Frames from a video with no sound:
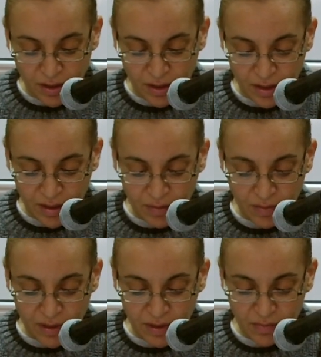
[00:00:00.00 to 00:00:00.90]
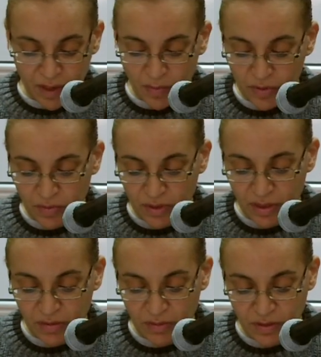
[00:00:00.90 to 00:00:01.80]
Remember
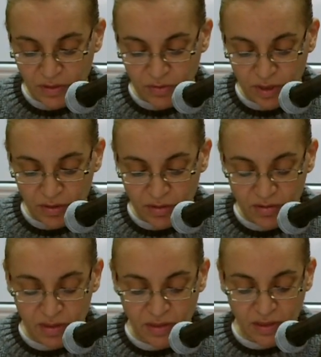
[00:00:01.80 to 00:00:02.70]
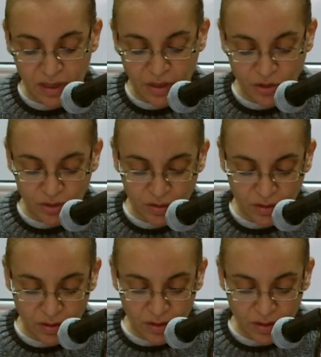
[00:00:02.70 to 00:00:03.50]
when he was doing the translation